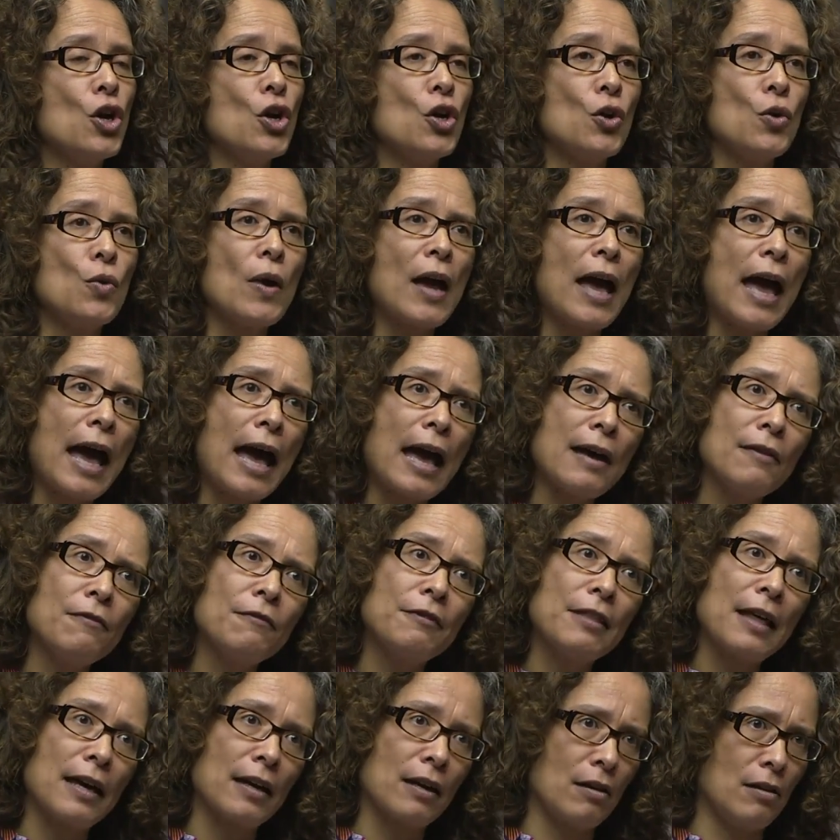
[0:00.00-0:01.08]
who have
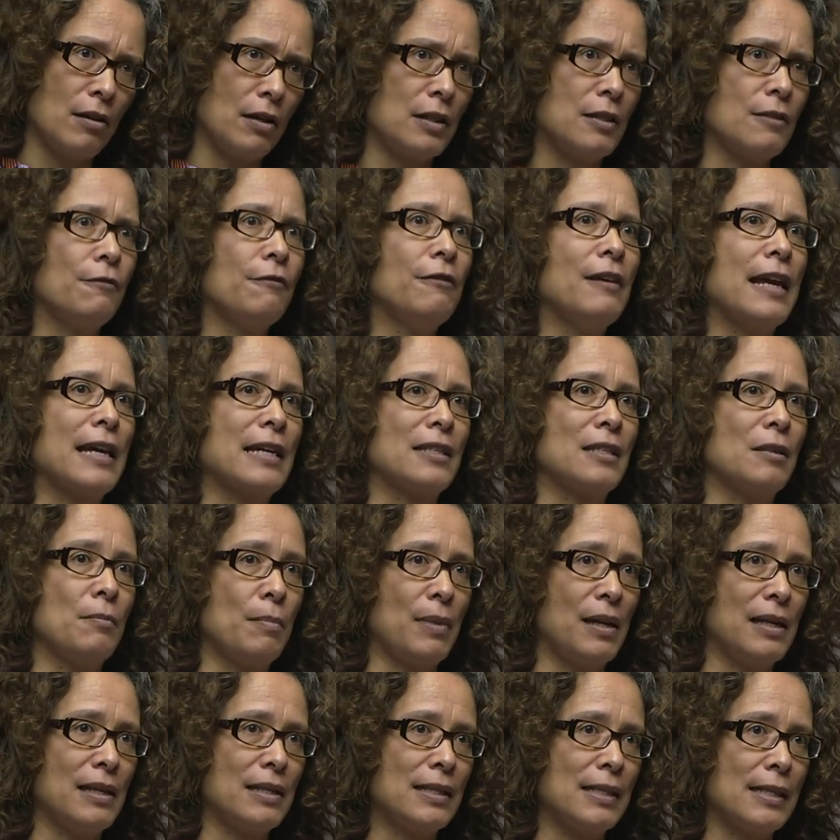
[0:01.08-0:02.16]
that kind of
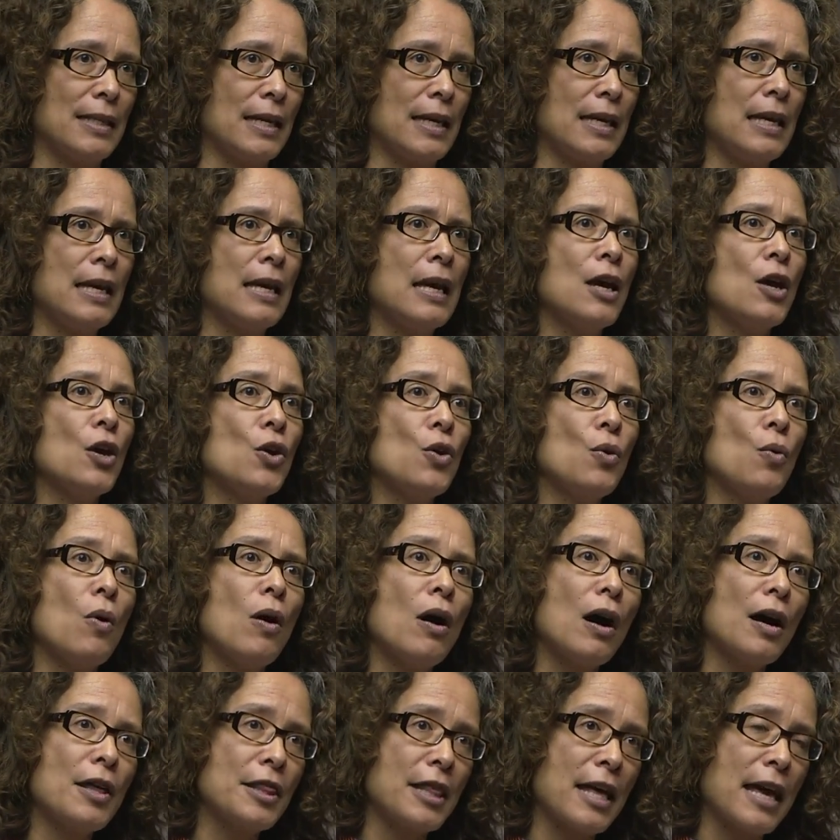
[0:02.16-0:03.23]
flexibility, who
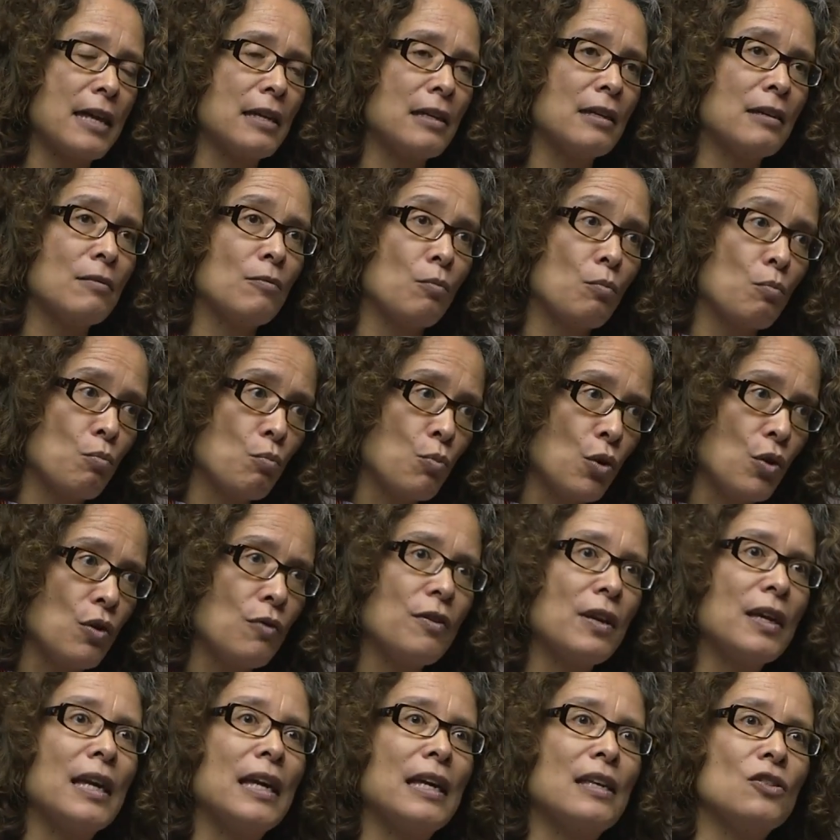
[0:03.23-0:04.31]
are then
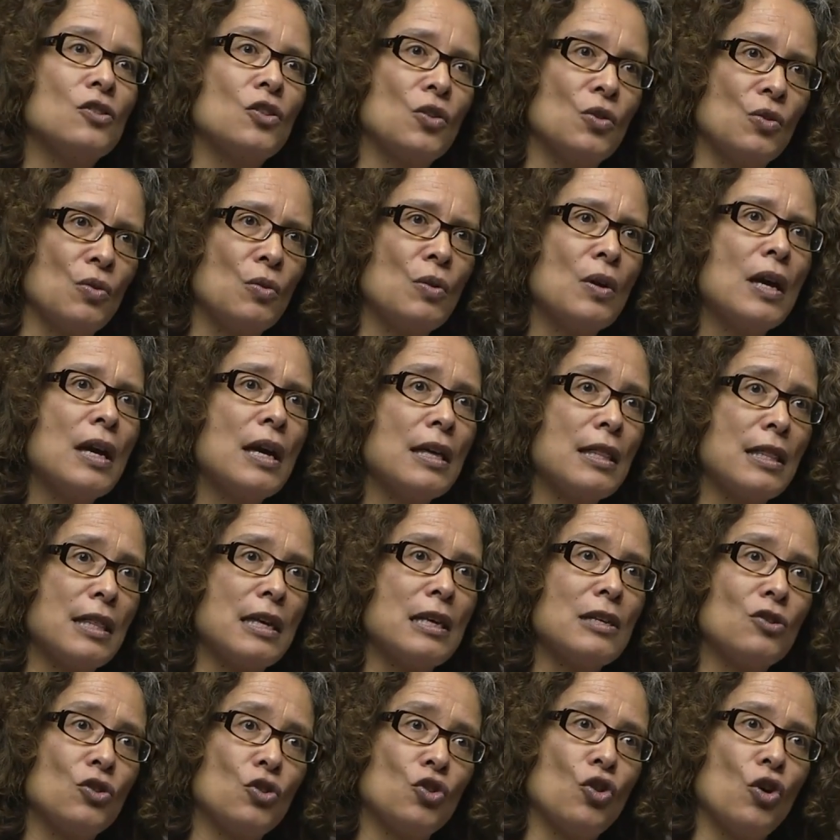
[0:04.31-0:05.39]
moving into
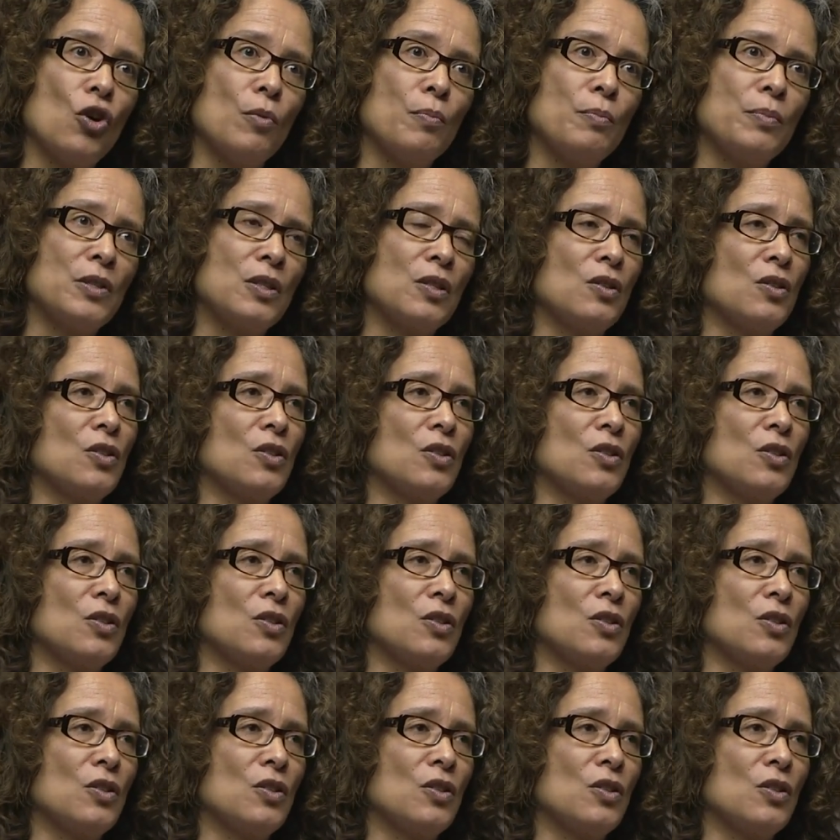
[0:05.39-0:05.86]
these jobs.